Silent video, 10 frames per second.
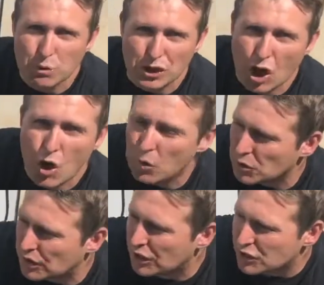with the
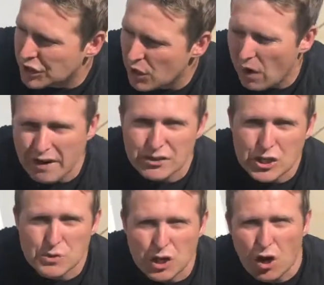hose, so you don't have to
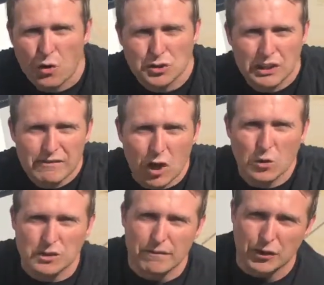use the hose or leave the
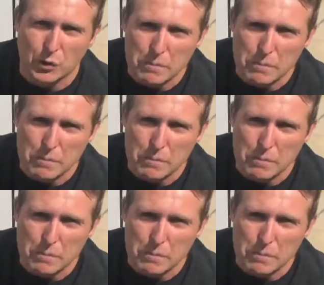hose on for 3